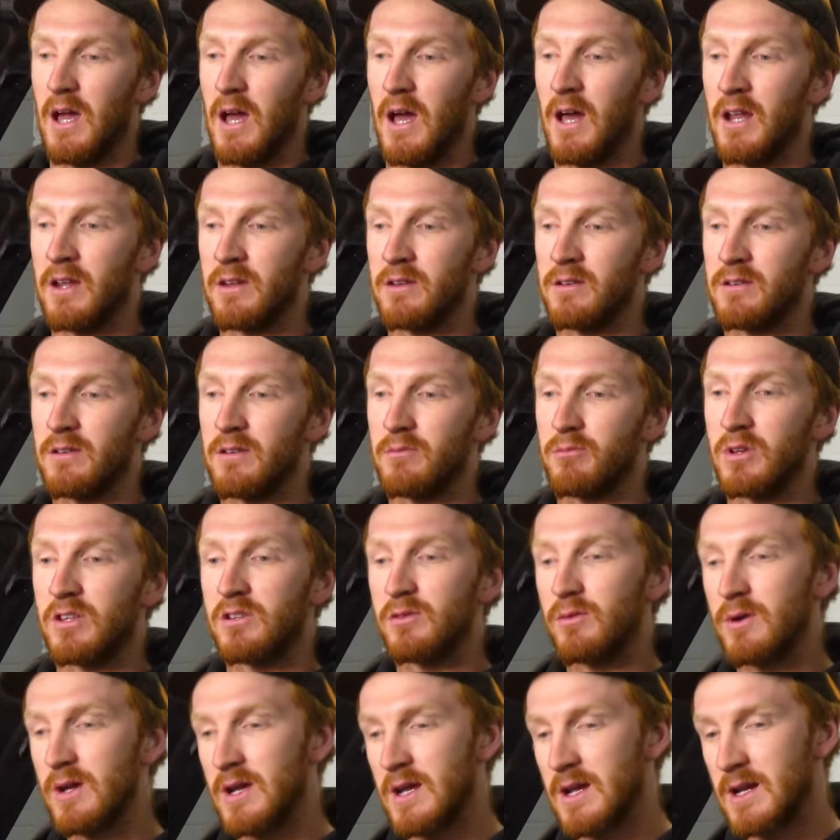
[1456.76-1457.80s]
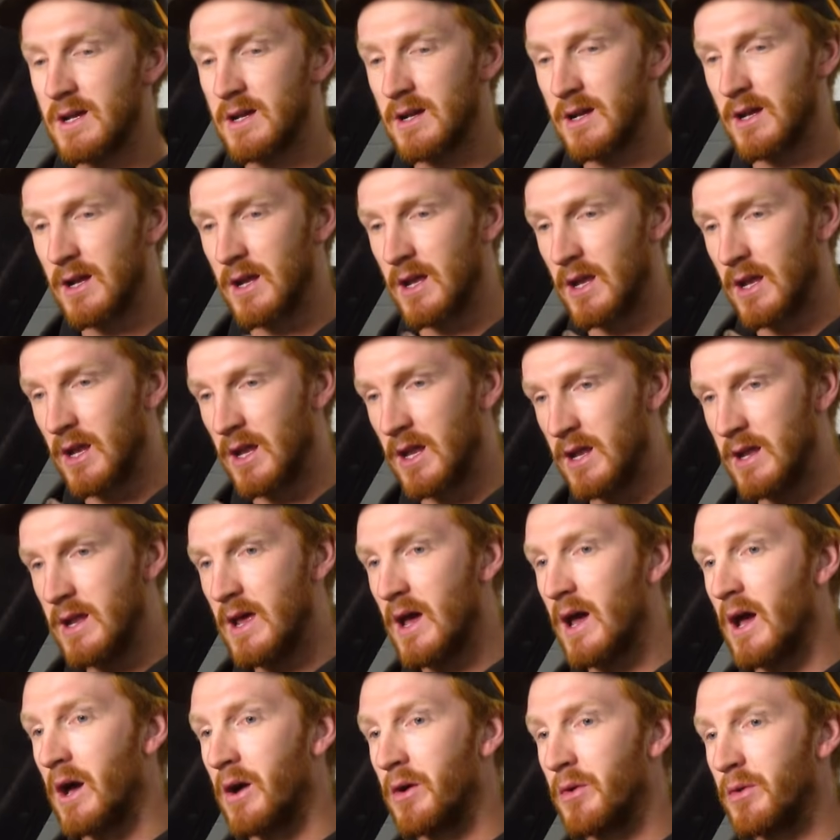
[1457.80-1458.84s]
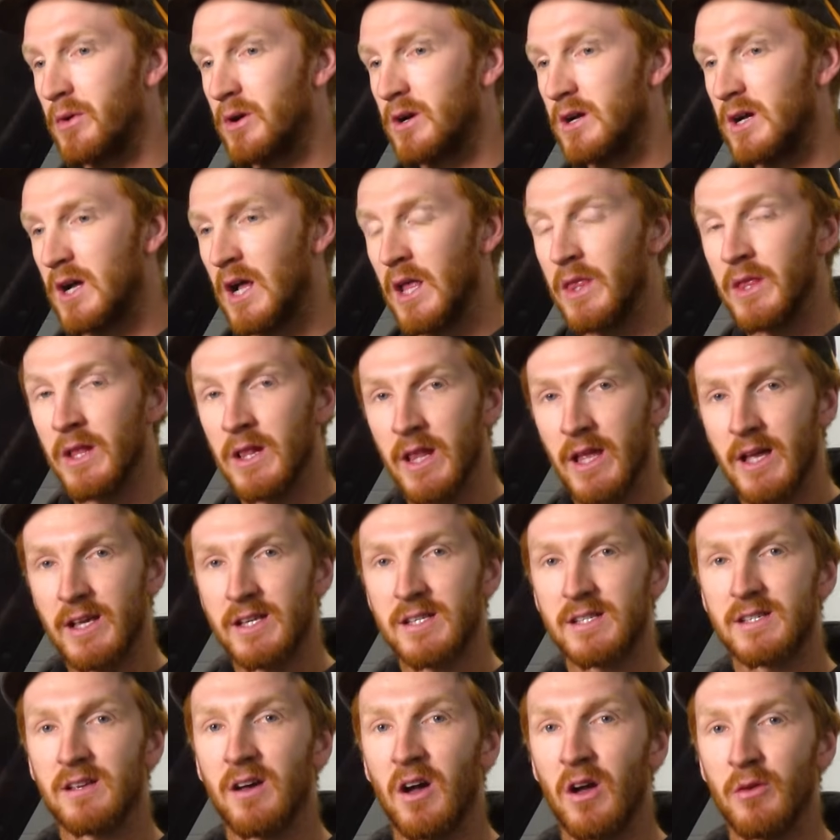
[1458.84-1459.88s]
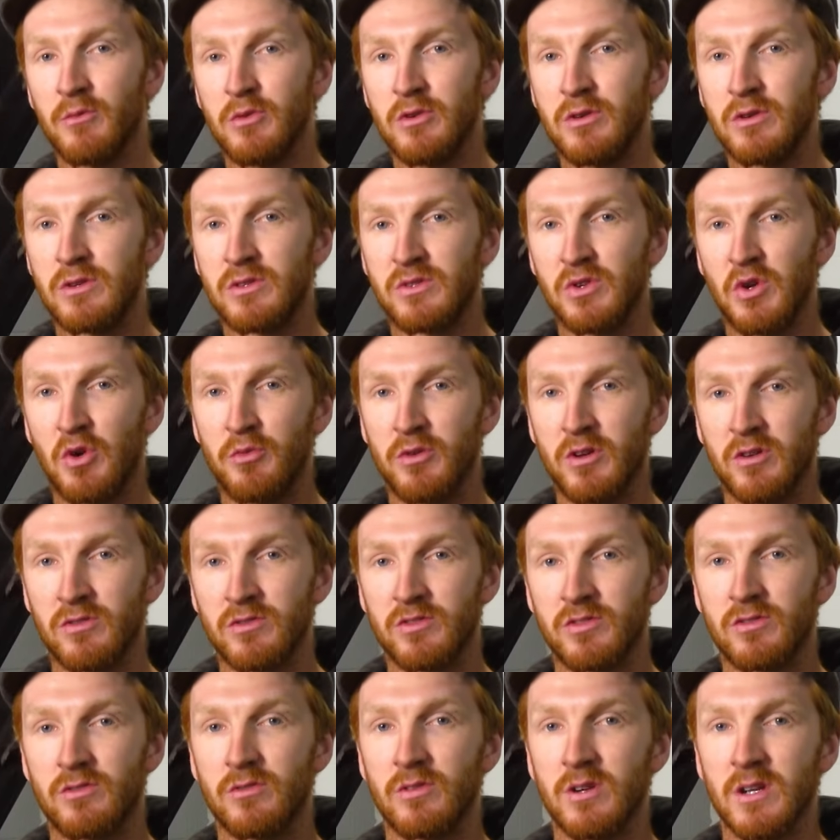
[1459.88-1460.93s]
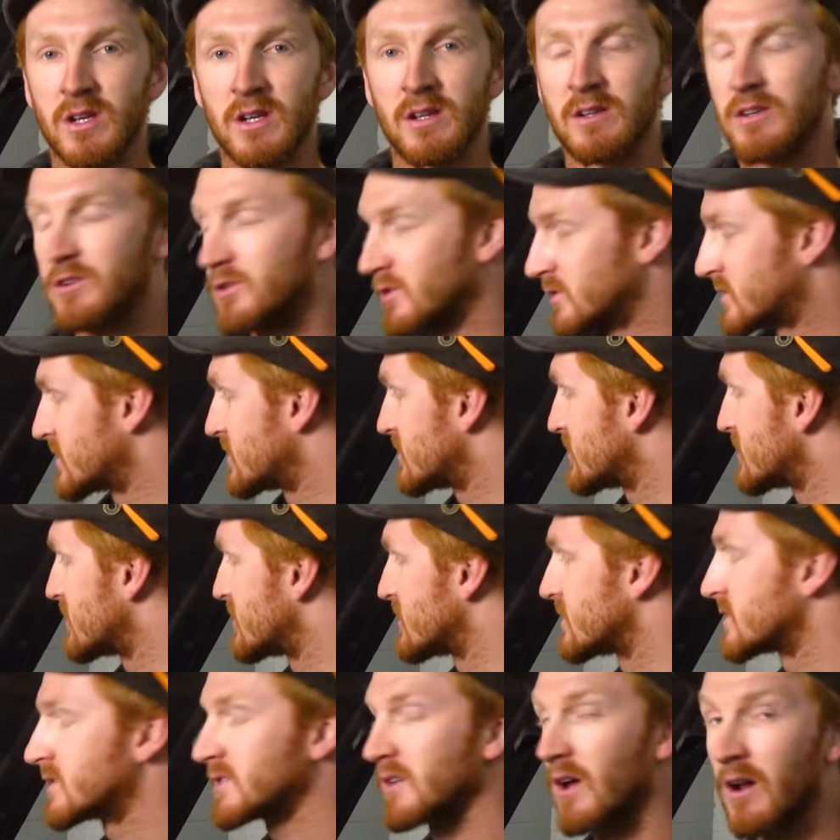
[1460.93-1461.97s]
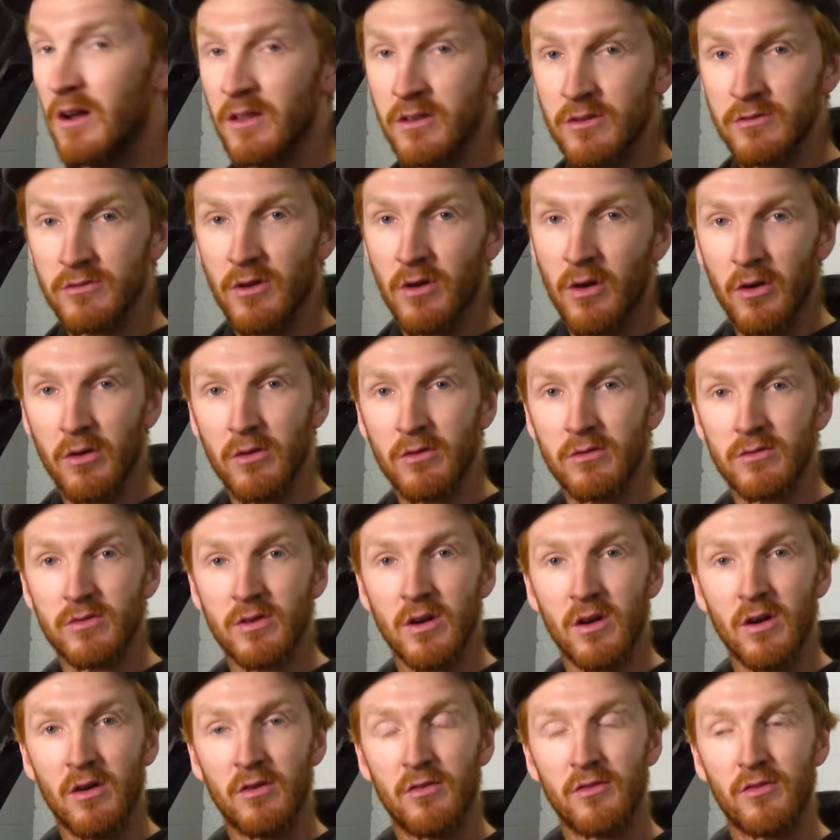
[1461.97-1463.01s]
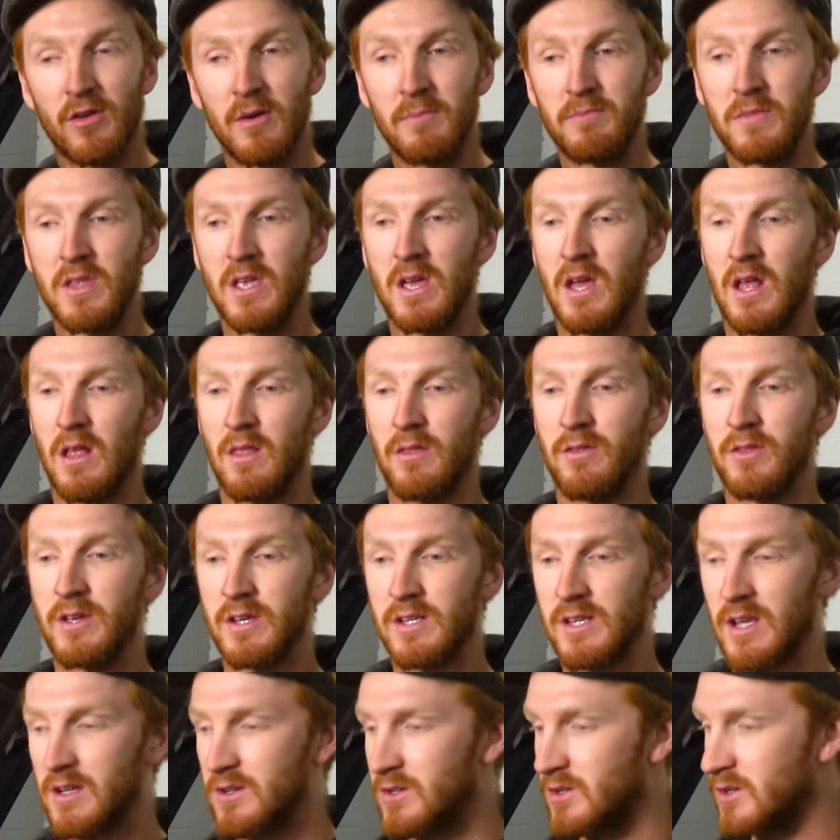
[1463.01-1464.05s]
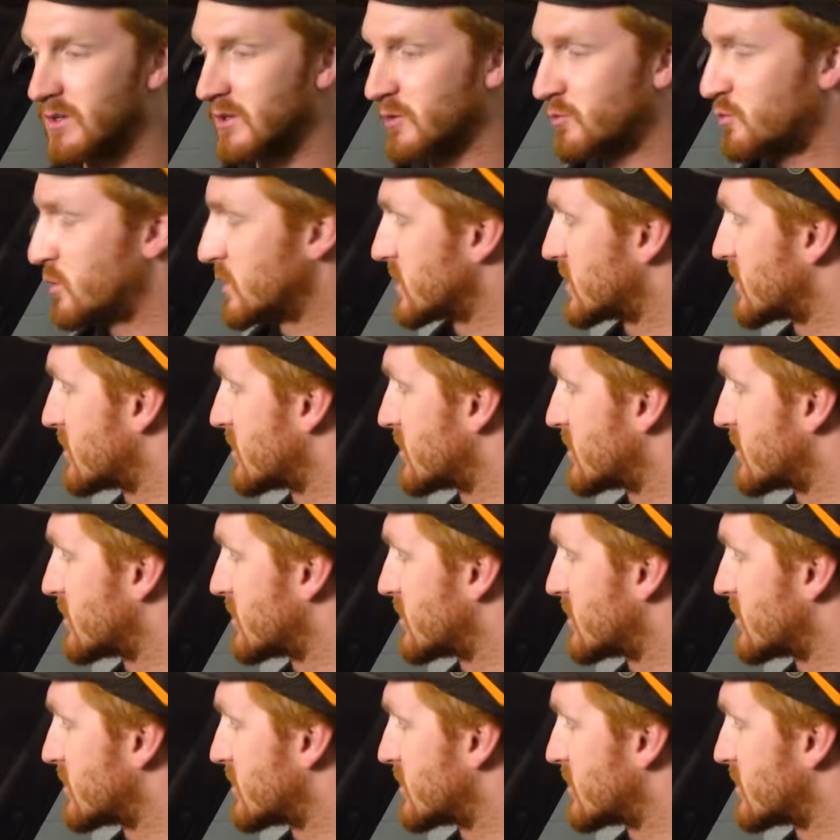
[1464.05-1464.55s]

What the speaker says: And between now and the last time you saw me on screen cutting the side of the rocker cover off, this engine has been